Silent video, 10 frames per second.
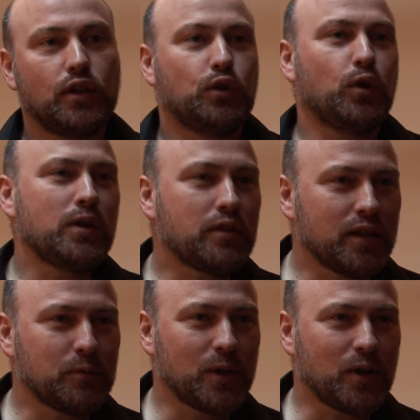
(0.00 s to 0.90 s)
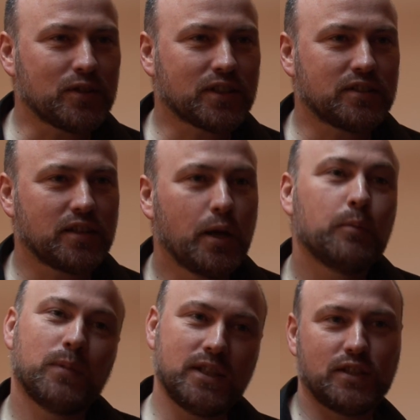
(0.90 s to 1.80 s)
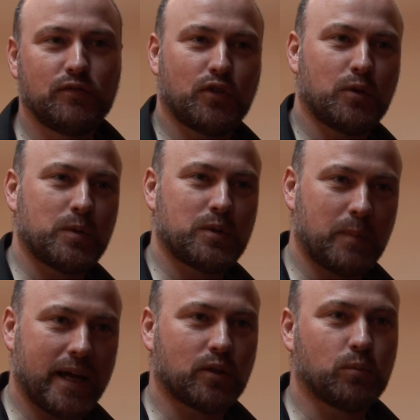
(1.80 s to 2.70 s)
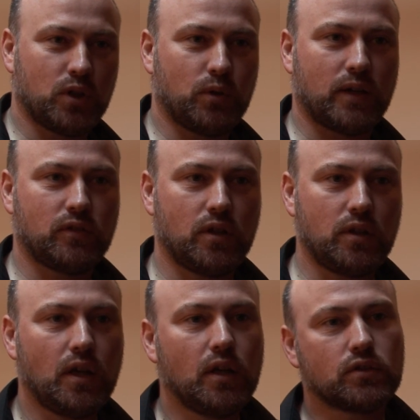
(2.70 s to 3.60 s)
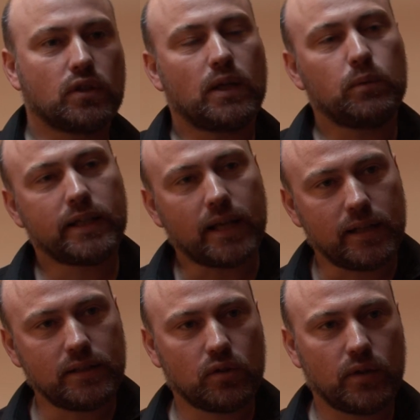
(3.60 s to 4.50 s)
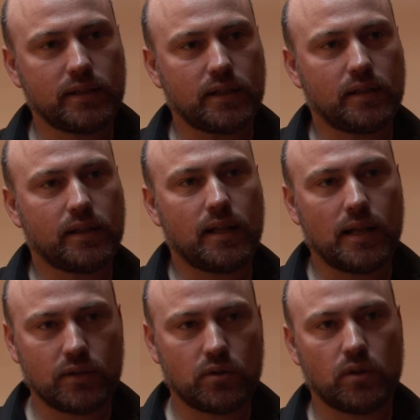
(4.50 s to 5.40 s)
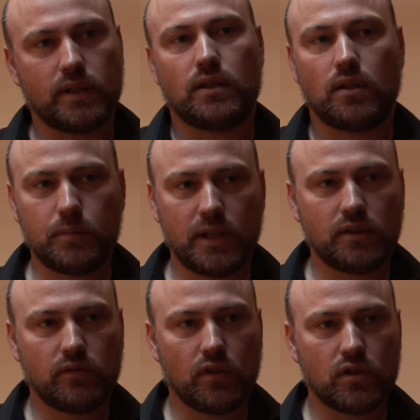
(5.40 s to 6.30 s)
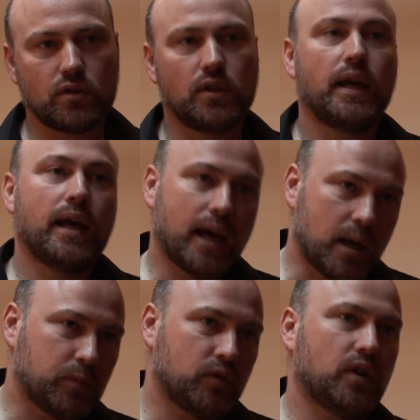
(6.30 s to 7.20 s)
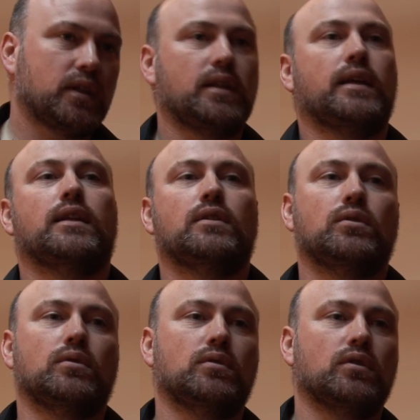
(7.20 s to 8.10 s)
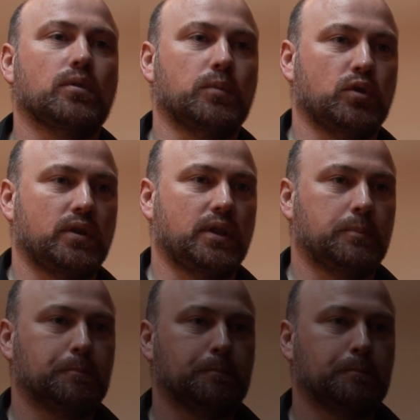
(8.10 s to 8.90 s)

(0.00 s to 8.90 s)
The only thing we ask is, please inform us back on what you have done, so that we can integrate that again later on in an updated version and provide it again to the community.